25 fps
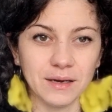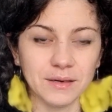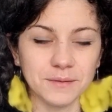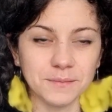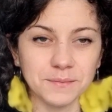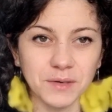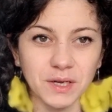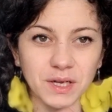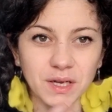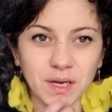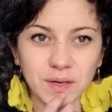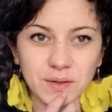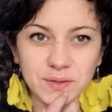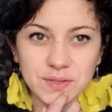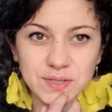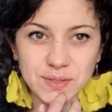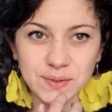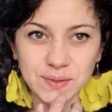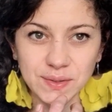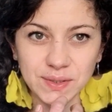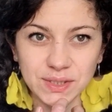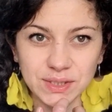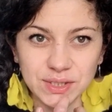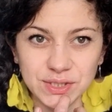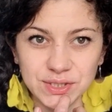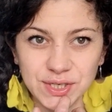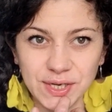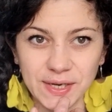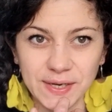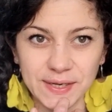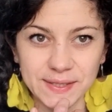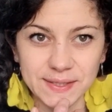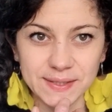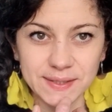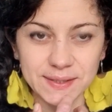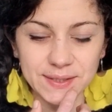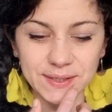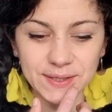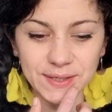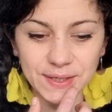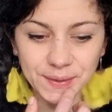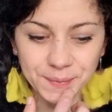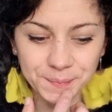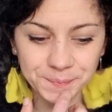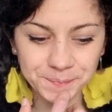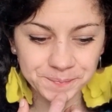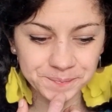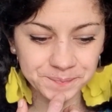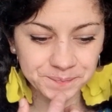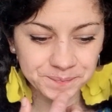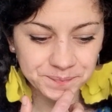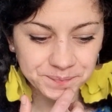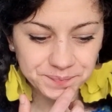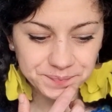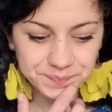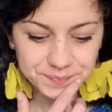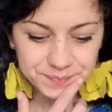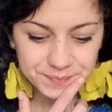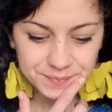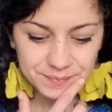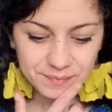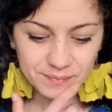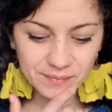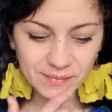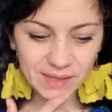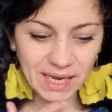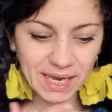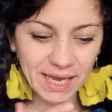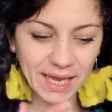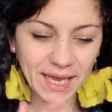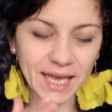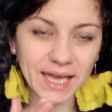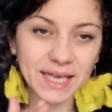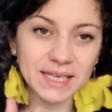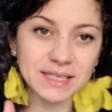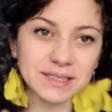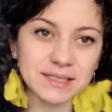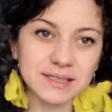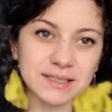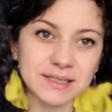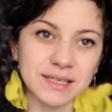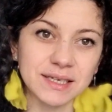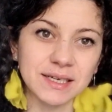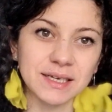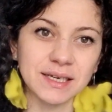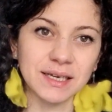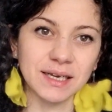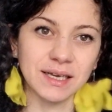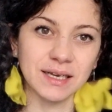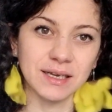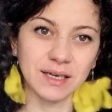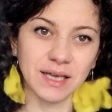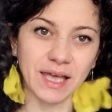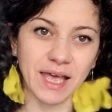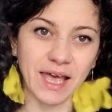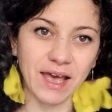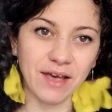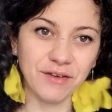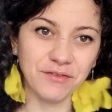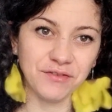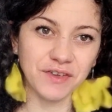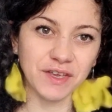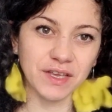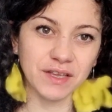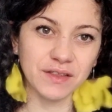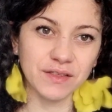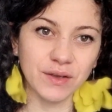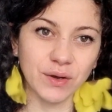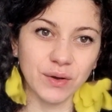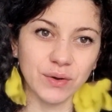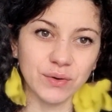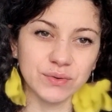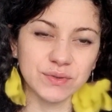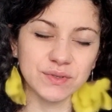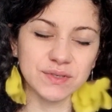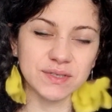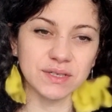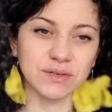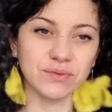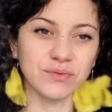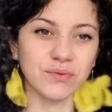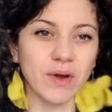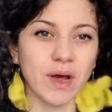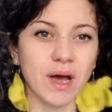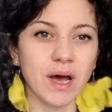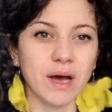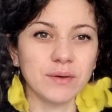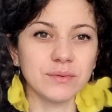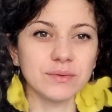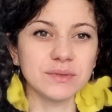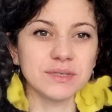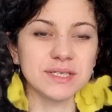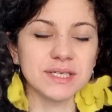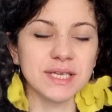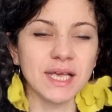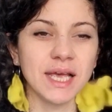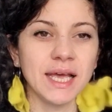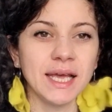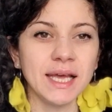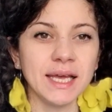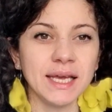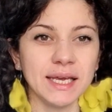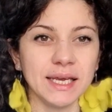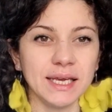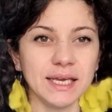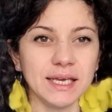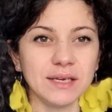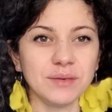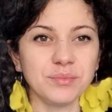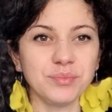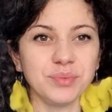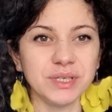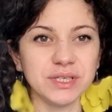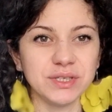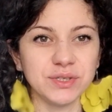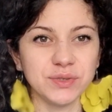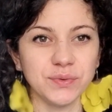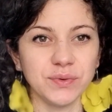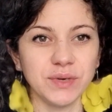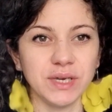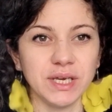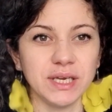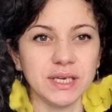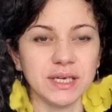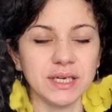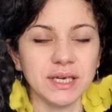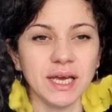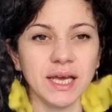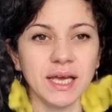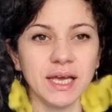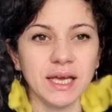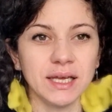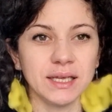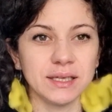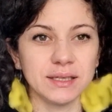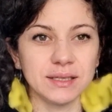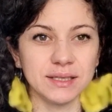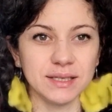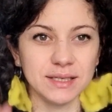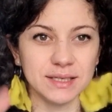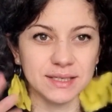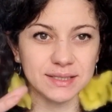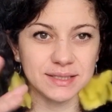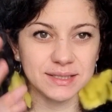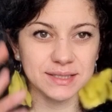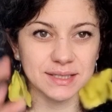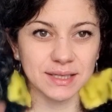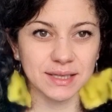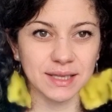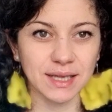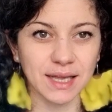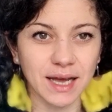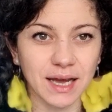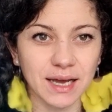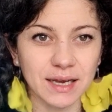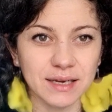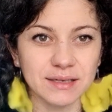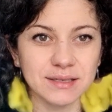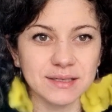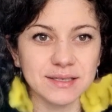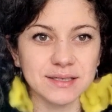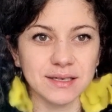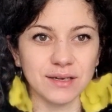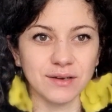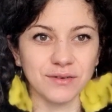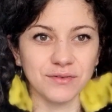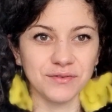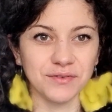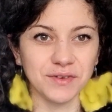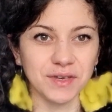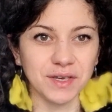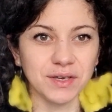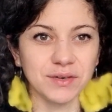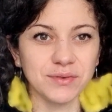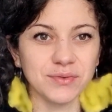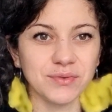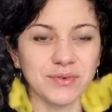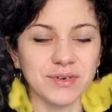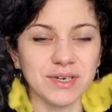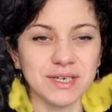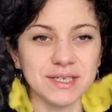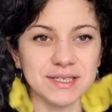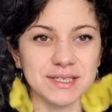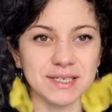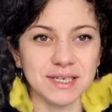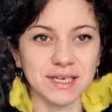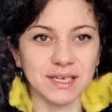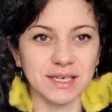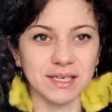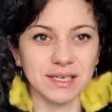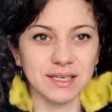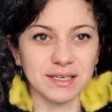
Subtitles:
close to each other, and having those rounds in between, these lines of increasing,